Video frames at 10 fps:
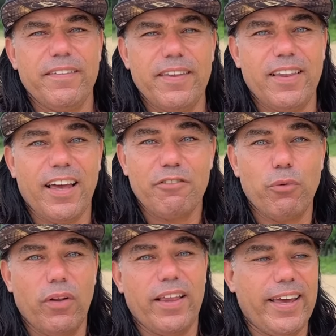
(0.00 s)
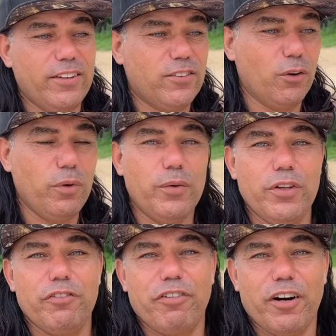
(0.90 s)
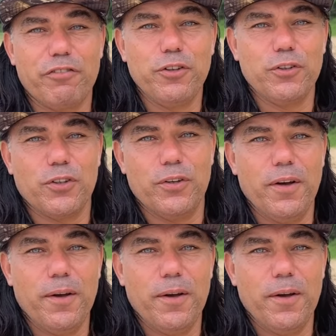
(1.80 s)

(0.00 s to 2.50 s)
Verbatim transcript: that life will end somewhere in the far future.